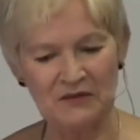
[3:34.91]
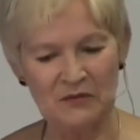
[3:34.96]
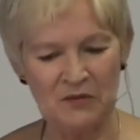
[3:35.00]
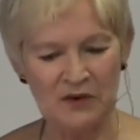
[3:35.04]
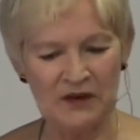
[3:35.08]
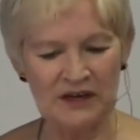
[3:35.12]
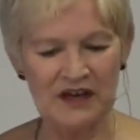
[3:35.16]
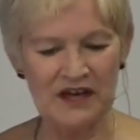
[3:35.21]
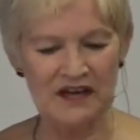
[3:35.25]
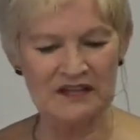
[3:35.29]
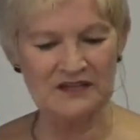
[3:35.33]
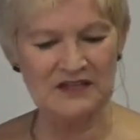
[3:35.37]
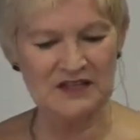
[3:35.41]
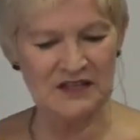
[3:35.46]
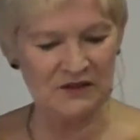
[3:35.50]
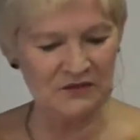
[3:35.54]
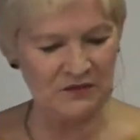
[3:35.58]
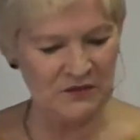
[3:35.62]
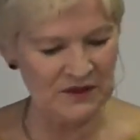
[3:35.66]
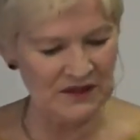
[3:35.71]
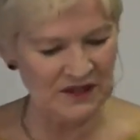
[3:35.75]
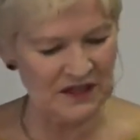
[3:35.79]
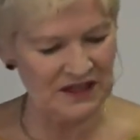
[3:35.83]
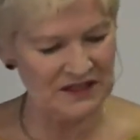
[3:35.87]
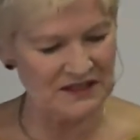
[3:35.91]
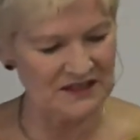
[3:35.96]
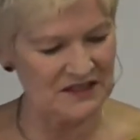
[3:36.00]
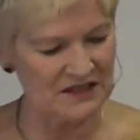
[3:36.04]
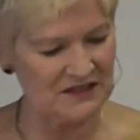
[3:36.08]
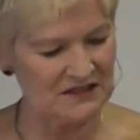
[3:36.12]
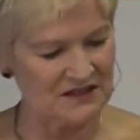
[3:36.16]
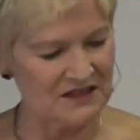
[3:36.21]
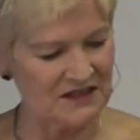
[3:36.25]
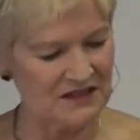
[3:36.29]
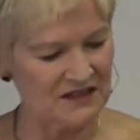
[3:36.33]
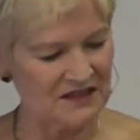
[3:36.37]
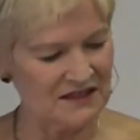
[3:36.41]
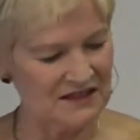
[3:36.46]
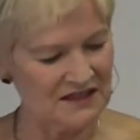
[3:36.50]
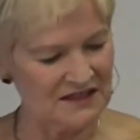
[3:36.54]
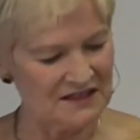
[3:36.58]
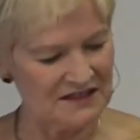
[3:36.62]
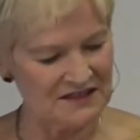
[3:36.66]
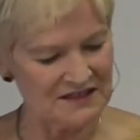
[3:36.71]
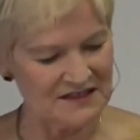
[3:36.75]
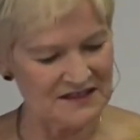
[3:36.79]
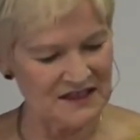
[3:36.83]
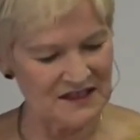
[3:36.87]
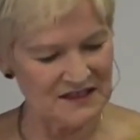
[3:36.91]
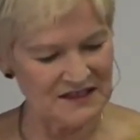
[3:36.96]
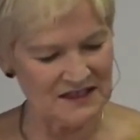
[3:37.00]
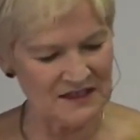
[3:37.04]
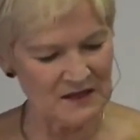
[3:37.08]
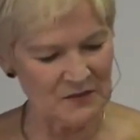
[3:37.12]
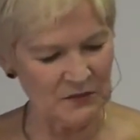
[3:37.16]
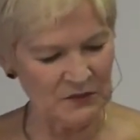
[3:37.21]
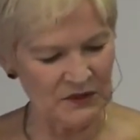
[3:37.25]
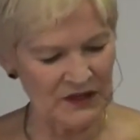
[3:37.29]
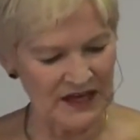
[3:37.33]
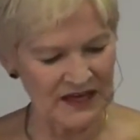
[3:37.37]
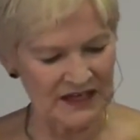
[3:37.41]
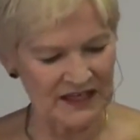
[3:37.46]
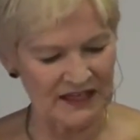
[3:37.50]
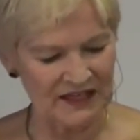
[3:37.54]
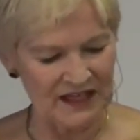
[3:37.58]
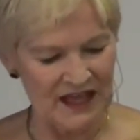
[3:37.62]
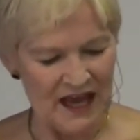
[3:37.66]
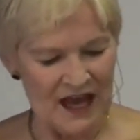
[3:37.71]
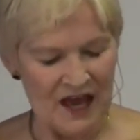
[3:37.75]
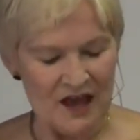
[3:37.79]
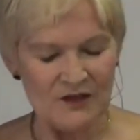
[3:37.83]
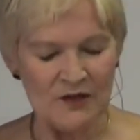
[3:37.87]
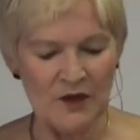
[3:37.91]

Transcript: what I did when I did the zip lining.